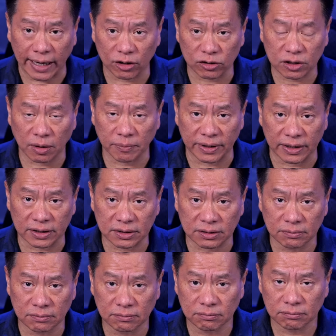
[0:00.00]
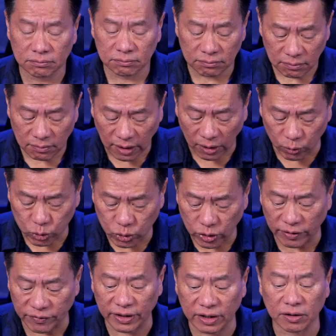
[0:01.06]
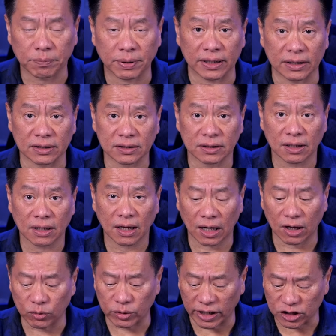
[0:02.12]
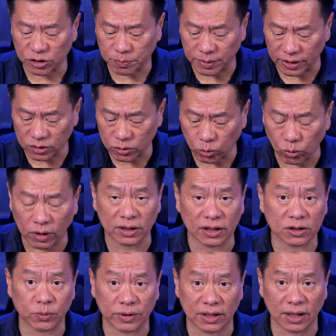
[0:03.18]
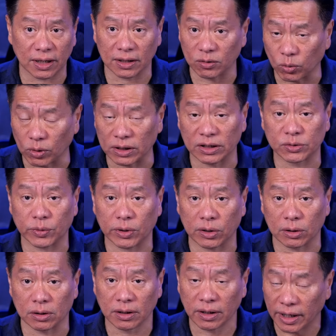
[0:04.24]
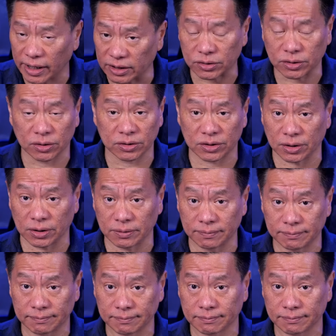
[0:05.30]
my outcome is I want to have inner peace. I want to experience oneness with God, oneness with all, and so on and so on.